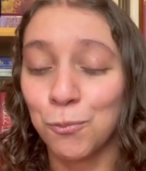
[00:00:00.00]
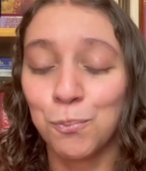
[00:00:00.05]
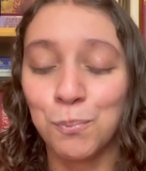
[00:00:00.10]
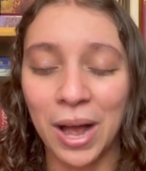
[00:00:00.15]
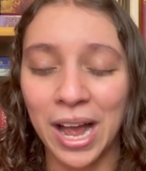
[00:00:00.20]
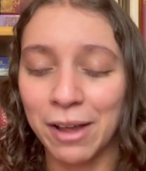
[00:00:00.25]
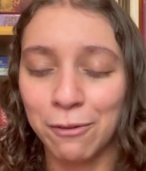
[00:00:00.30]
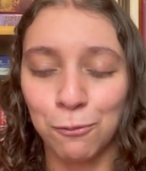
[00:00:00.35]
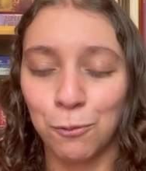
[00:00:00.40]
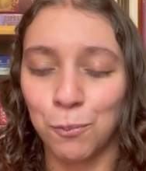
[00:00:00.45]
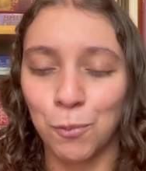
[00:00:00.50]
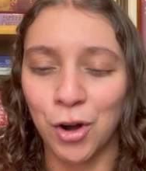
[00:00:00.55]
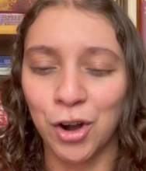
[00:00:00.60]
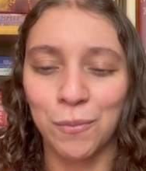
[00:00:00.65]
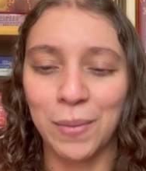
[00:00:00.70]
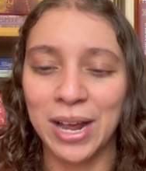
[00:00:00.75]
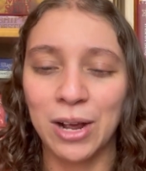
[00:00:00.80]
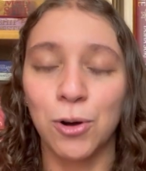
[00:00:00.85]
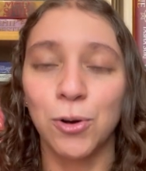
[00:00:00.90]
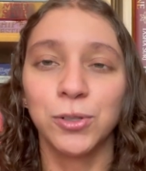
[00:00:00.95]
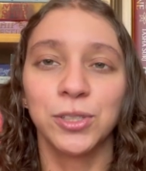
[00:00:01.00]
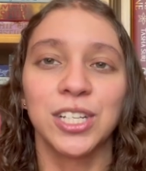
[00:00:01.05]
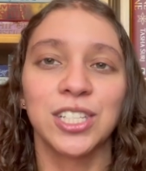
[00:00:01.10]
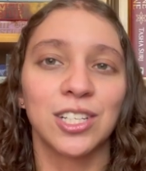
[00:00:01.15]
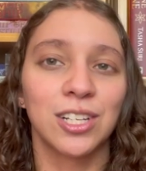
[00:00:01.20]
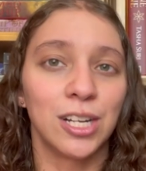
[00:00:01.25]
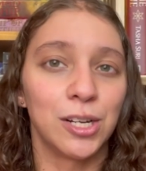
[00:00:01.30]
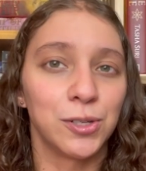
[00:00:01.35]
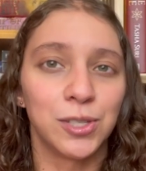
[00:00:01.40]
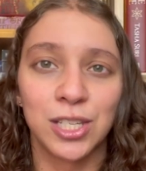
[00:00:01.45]
my, one of my oldest,
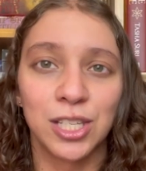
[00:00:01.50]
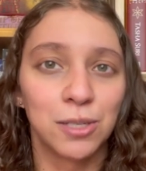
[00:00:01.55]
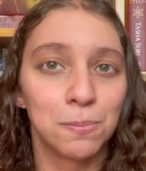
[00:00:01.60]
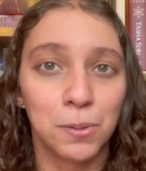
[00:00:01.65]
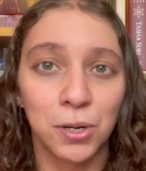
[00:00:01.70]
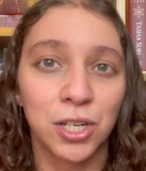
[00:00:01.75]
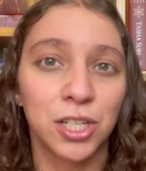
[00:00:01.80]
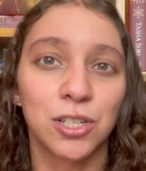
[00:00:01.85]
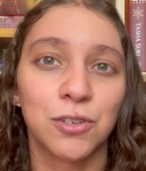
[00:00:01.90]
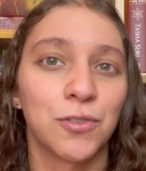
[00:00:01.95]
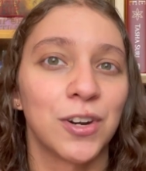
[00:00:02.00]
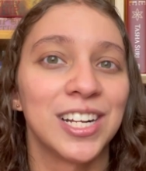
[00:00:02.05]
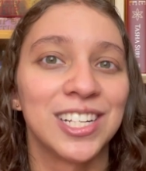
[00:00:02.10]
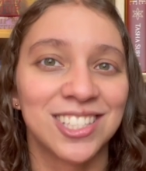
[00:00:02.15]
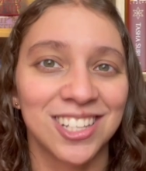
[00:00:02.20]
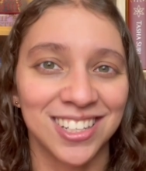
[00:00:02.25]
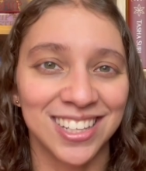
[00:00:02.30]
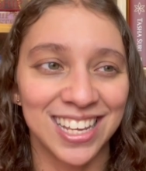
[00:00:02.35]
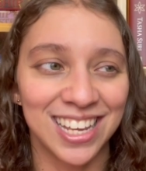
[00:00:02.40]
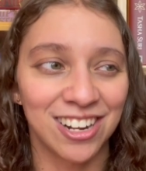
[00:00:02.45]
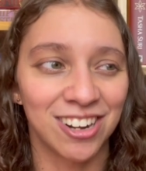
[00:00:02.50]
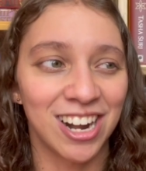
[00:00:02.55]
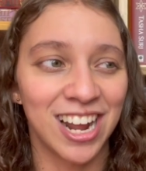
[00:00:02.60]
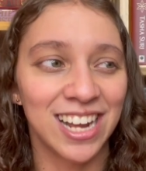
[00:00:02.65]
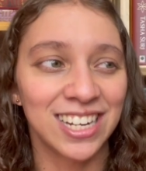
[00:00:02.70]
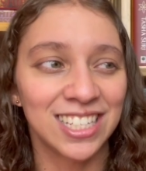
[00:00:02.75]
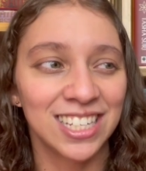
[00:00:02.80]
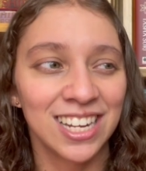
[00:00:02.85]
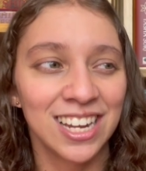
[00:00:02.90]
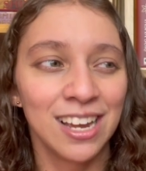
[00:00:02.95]
closest bookish friends on the
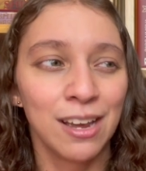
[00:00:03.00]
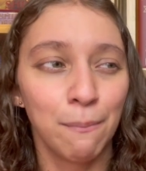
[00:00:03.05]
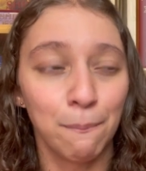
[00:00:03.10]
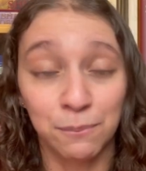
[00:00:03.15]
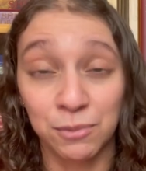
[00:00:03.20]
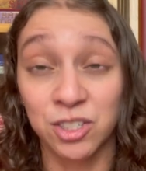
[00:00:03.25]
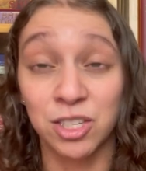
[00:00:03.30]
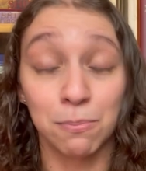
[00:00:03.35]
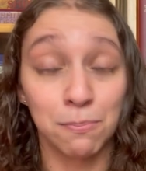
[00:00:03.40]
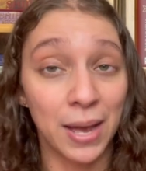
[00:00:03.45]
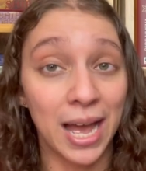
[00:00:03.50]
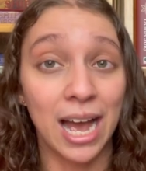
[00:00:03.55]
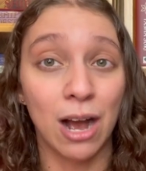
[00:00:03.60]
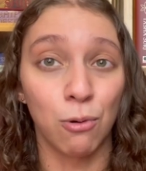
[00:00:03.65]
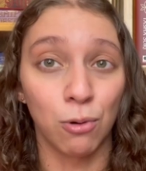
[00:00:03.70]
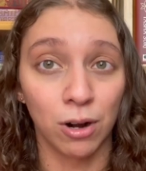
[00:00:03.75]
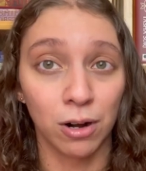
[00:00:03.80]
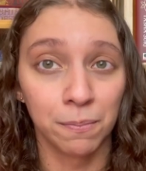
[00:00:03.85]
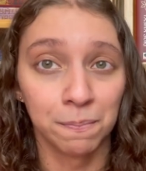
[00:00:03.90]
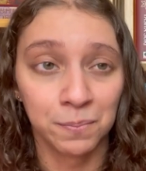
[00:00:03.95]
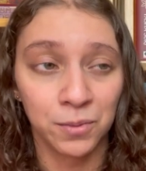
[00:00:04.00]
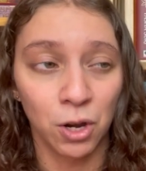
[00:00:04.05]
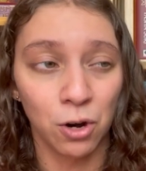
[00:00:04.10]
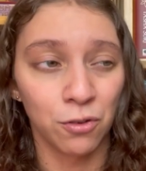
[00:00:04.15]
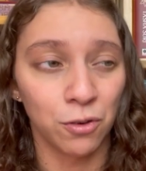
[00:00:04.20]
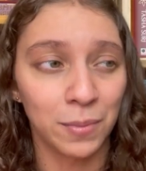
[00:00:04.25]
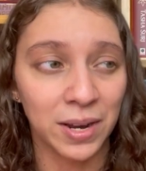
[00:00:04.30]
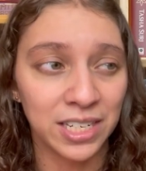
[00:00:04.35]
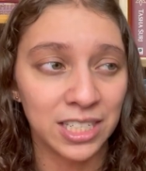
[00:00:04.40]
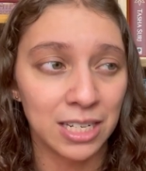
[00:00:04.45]
internet, some power
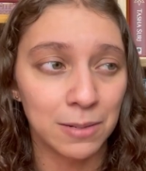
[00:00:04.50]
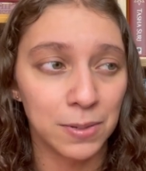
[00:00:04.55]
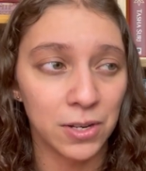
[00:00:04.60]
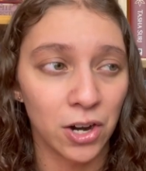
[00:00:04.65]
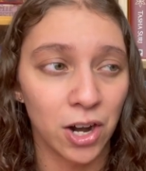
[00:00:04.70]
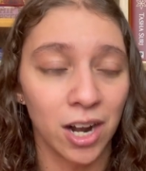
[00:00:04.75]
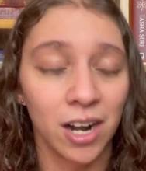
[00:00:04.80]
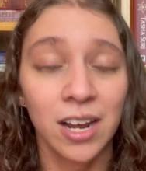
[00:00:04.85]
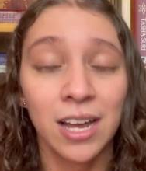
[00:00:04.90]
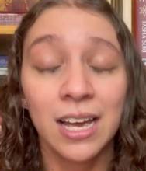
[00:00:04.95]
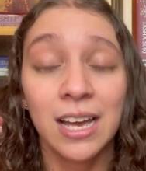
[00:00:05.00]
over my TBR.